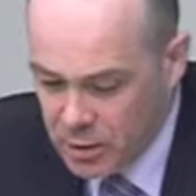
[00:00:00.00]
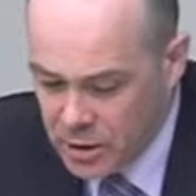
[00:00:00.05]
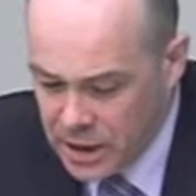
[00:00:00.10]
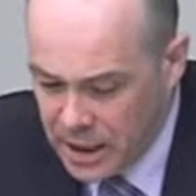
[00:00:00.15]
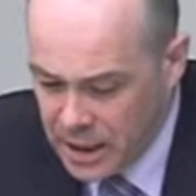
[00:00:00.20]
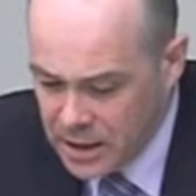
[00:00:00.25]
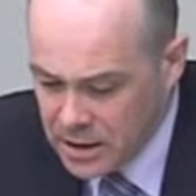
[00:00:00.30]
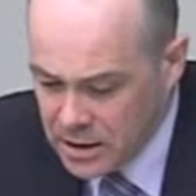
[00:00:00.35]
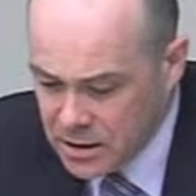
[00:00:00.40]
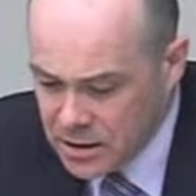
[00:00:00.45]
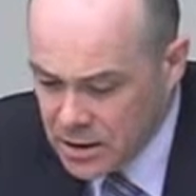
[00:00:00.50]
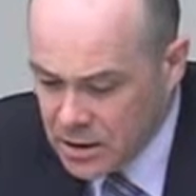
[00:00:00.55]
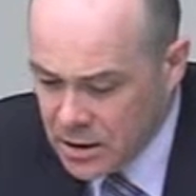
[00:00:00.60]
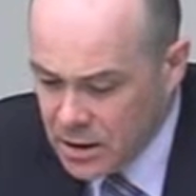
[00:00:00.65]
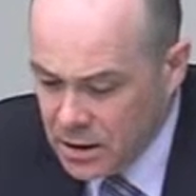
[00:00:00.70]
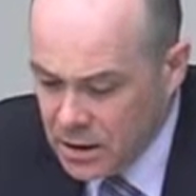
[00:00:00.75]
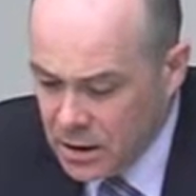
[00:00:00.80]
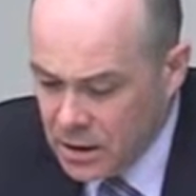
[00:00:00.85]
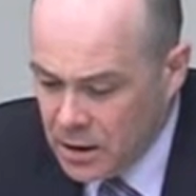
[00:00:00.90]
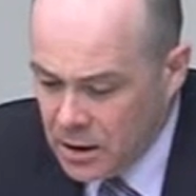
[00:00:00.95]
protect it.
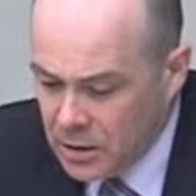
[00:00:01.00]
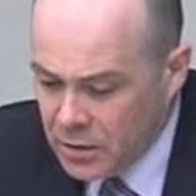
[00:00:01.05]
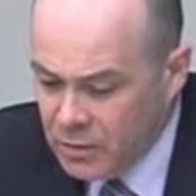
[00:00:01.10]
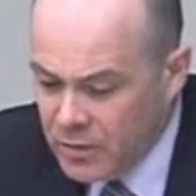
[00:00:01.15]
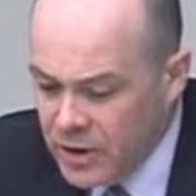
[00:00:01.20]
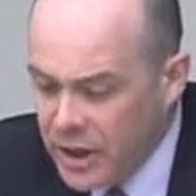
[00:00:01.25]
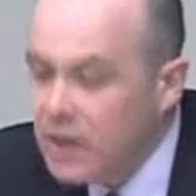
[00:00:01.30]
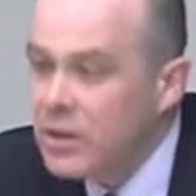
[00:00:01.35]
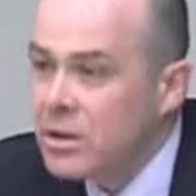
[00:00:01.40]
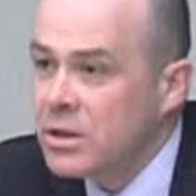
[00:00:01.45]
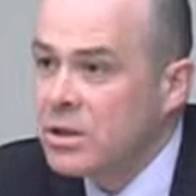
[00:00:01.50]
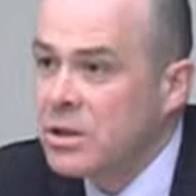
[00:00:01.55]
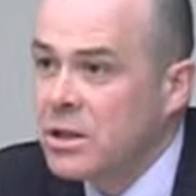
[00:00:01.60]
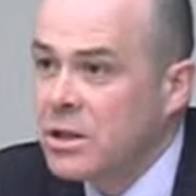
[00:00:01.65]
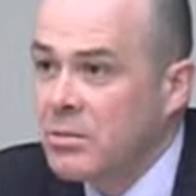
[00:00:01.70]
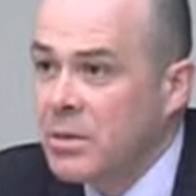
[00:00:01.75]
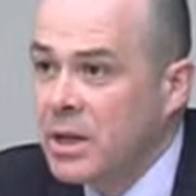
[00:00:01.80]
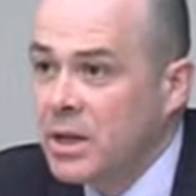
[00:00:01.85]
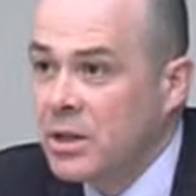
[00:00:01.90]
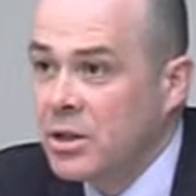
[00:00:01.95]
Now, in fairness
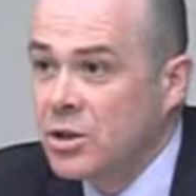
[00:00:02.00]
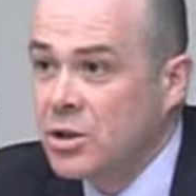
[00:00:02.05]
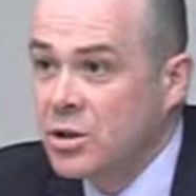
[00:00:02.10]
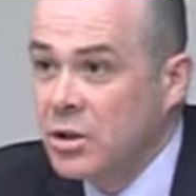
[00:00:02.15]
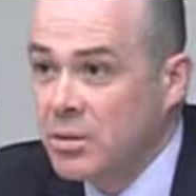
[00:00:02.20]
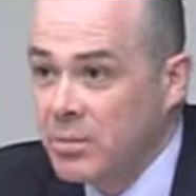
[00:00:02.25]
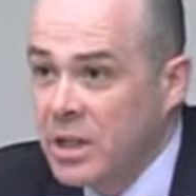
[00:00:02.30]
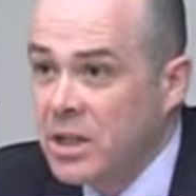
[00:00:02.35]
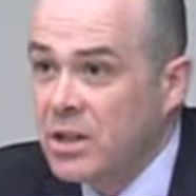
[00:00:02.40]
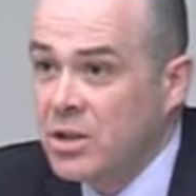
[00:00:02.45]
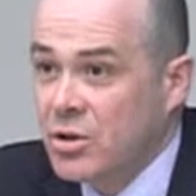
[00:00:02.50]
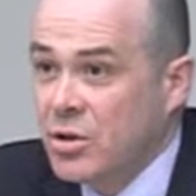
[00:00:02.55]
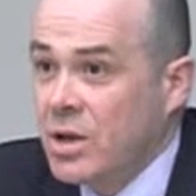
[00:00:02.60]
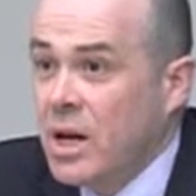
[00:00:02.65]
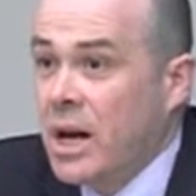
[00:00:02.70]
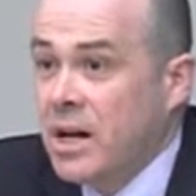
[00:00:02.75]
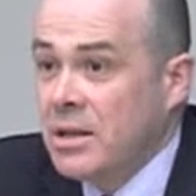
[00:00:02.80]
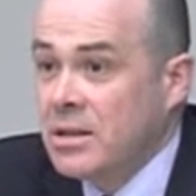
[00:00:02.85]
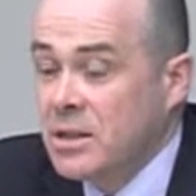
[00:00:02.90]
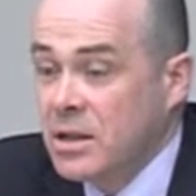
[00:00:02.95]
to the Minister
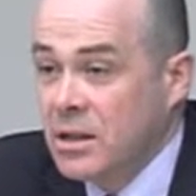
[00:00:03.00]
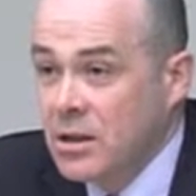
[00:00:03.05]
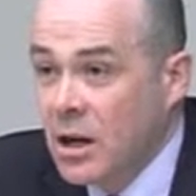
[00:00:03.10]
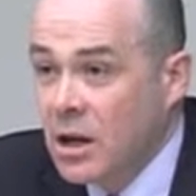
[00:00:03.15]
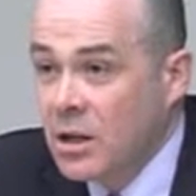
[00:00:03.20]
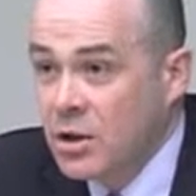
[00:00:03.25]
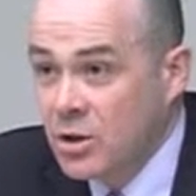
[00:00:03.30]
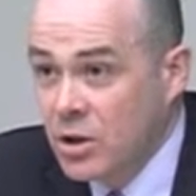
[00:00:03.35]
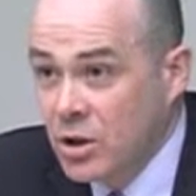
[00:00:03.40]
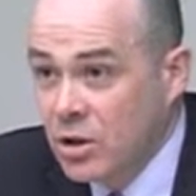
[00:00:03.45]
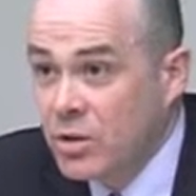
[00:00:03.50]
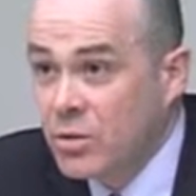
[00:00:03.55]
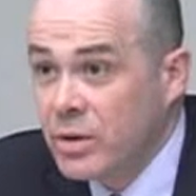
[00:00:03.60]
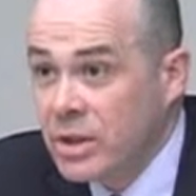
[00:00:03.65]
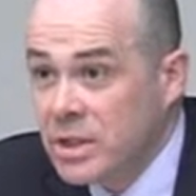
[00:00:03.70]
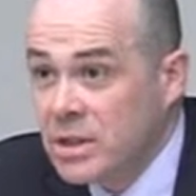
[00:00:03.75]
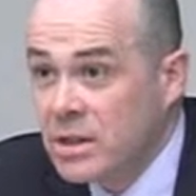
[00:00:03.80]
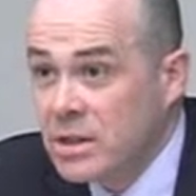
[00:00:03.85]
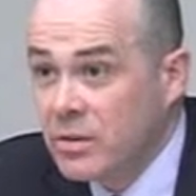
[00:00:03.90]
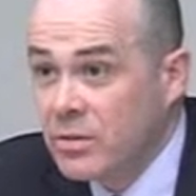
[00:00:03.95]
has acknowledged that
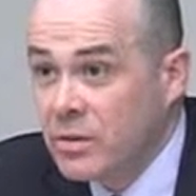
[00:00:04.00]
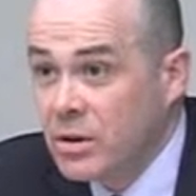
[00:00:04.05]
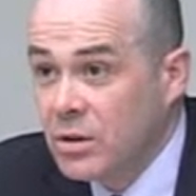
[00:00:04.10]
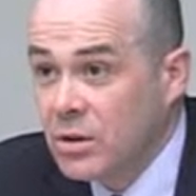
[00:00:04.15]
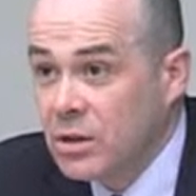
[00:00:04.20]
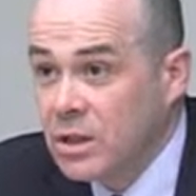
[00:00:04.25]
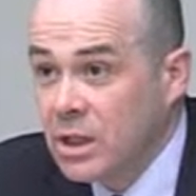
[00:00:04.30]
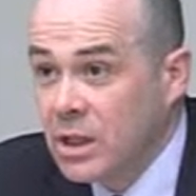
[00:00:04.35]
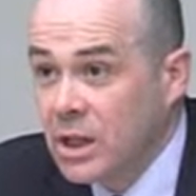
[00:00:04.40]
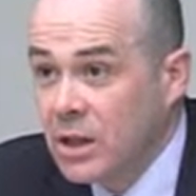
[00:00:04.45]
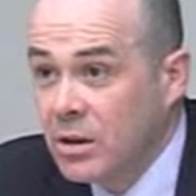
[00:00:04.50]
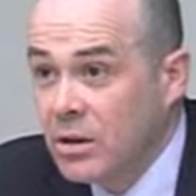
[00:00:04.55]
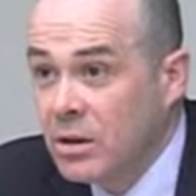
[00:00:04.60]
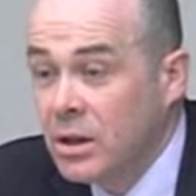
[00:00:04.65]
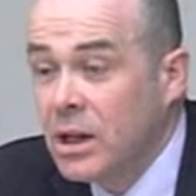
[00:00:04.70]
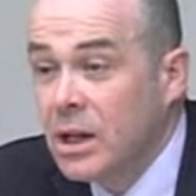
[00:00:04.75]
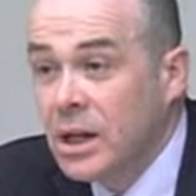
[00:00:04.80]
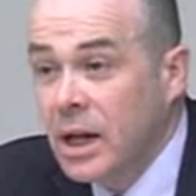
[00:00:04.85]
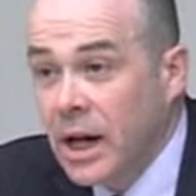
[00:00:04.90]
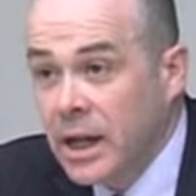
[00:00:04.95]
there is a difficulty here,
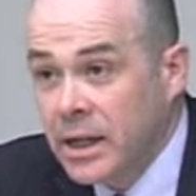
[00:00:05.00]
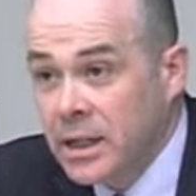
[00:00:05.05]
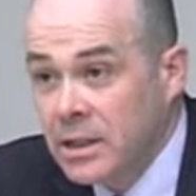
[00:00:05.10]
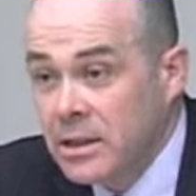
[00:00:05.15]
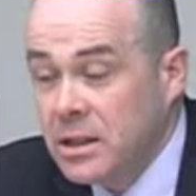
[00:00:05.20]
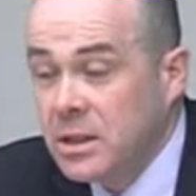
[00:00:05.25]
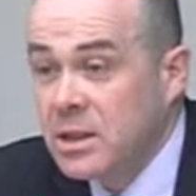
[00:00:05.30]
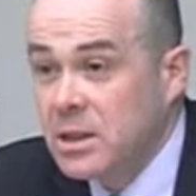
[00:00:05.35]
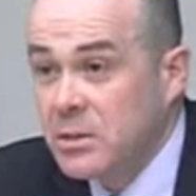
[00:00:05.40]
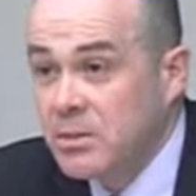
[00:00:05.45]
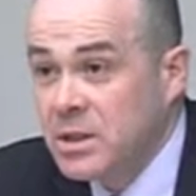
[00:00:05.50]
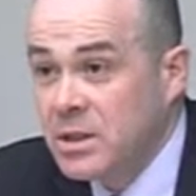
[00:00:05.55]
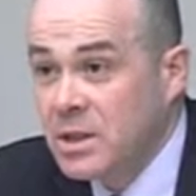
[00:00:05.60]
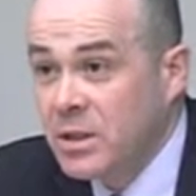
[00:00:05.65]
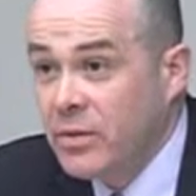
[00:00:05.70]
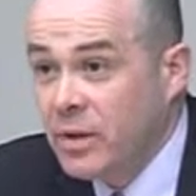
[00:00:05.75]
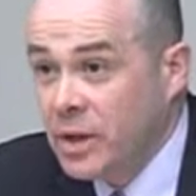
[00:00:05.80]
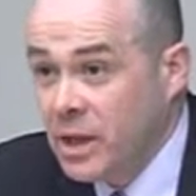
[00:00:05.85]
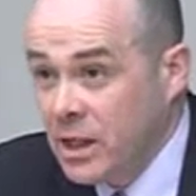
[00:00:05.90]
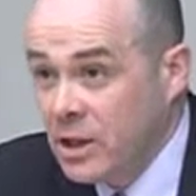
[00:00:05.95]
and he did
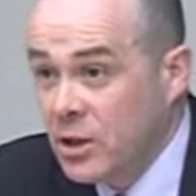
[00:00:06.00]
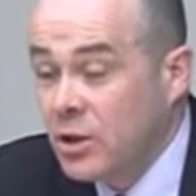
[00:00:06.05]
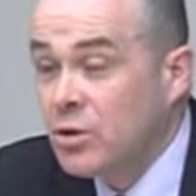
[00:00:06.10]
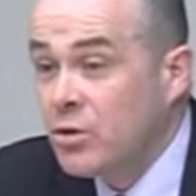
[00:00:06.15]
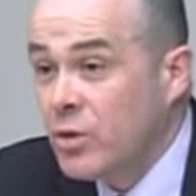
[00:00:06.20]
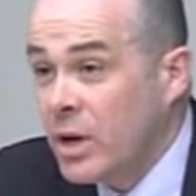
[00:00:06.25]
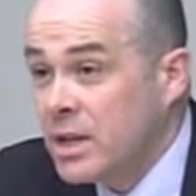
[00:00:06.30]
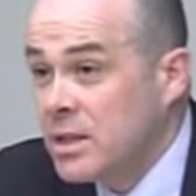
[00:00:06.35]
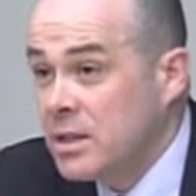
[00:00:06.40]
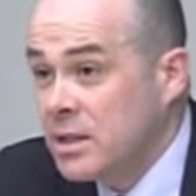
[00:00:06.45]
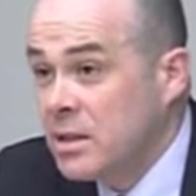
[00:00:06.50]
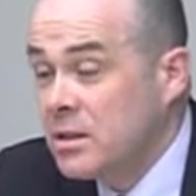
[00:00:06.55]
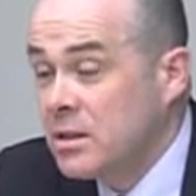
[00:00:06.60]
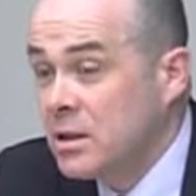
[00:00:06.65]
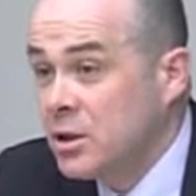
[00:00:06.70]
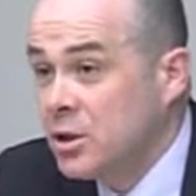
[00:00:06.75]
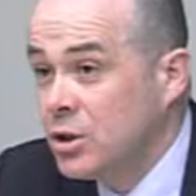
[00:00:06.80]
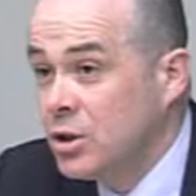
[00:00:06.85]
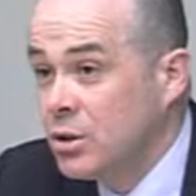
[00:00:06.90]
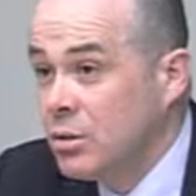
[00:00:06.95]
specifically address
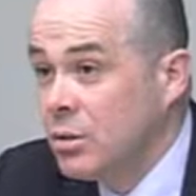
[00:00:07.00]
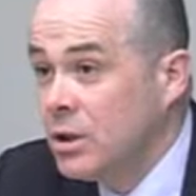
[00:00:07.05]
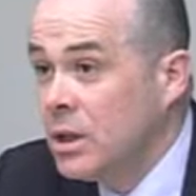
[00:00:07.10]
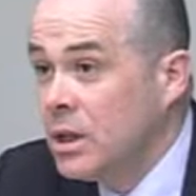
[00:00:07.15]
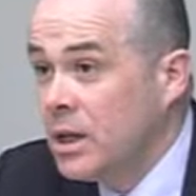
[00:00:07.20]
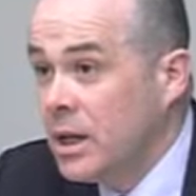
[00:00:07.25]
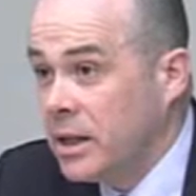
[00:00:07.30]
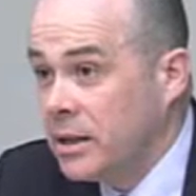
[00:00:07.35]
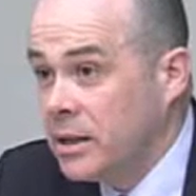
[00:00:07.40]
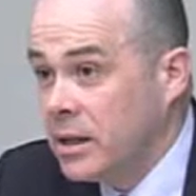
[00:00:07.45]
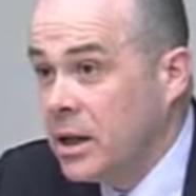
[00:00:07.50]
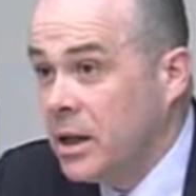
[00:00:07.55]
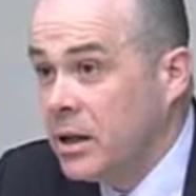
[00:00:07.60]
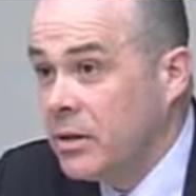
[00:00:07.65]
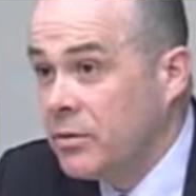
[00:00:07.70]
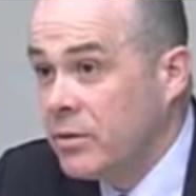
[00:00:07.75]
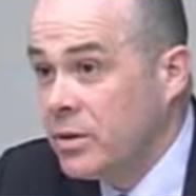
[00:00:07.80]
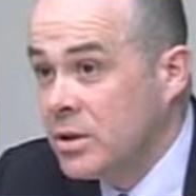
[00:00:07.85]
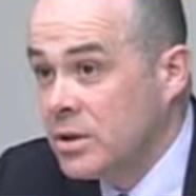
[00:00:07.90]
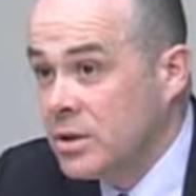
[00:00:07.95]
this issue at the
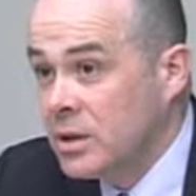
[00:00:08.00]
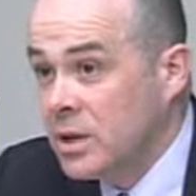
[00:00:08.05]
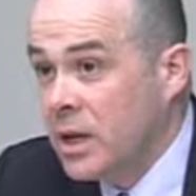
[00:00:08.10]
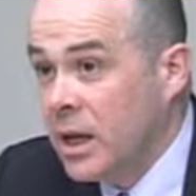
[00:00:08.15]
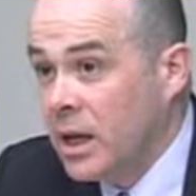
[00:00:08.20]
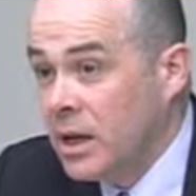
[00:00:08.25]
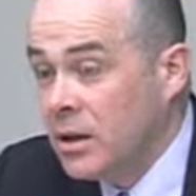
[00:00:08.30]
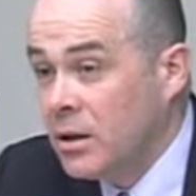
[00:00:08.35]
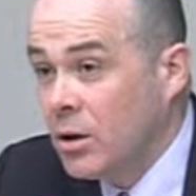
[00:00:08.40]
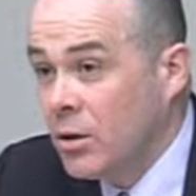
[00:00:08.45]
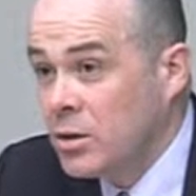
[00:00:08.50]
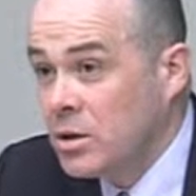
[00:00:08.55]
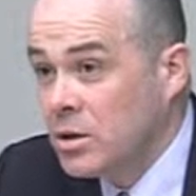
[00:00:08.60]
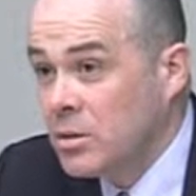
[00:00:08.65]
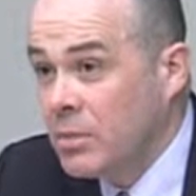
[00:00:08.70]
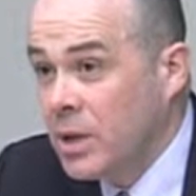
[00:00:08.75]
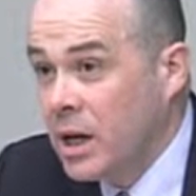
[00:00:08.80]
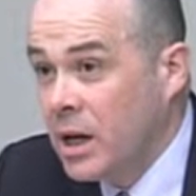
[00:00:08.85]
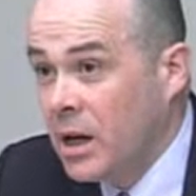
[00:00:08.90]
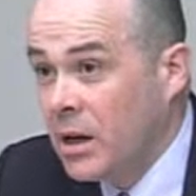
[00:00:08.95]
conference in the
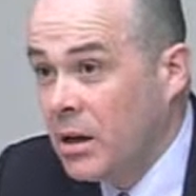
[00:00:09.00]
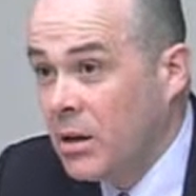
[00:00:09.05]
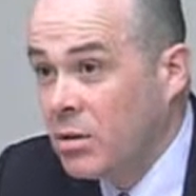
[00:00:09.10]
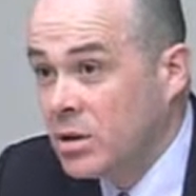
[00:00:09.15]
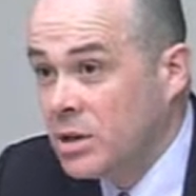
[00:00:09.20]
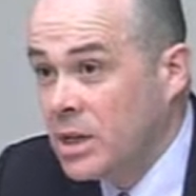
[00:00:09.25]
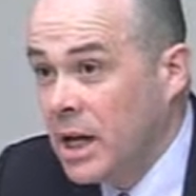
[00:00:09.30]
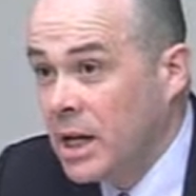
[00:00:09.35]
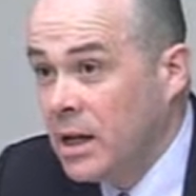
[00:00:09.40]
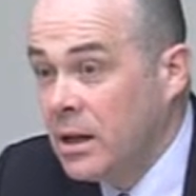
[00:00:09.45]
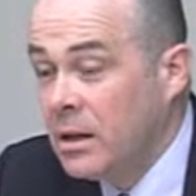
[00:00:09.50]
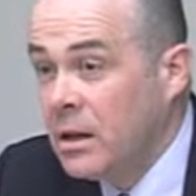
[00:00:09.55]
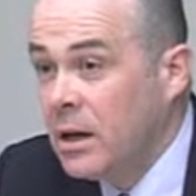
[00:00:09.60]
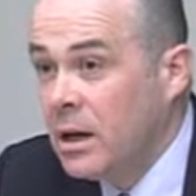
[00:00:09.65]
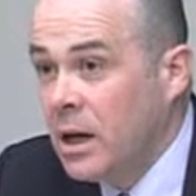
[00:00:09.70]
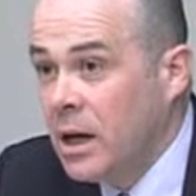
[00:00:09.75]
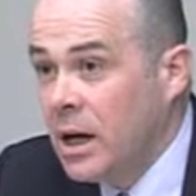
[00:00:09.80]
Hudson Bay Hotel